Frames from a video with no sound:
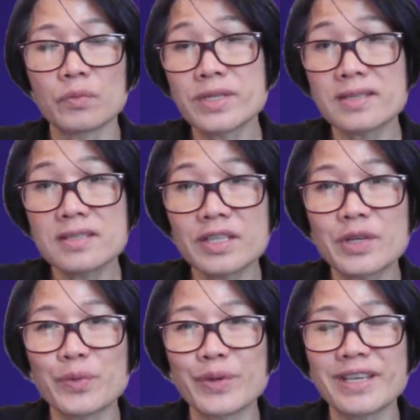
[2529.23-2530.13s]

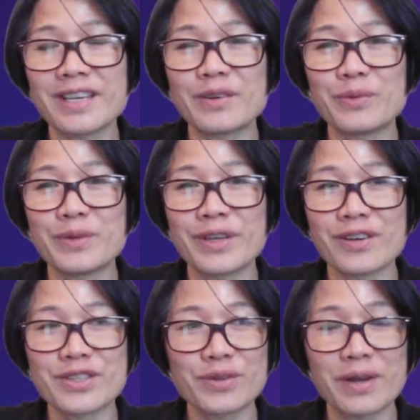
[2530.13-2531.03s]
Recently, we
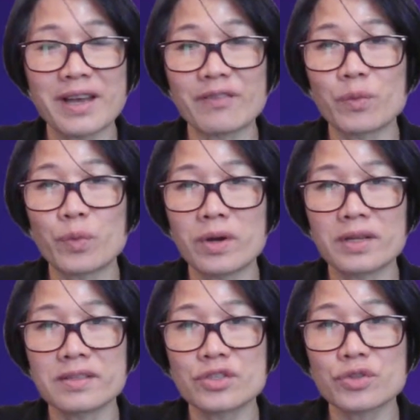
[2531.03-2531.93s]
also have
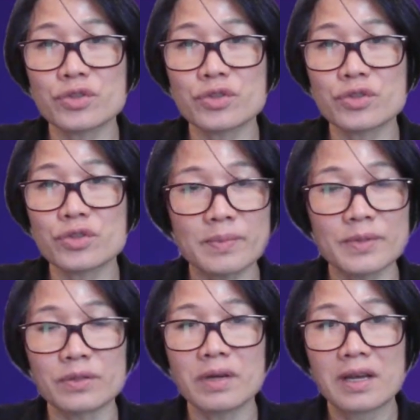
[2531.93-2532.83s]
one school principal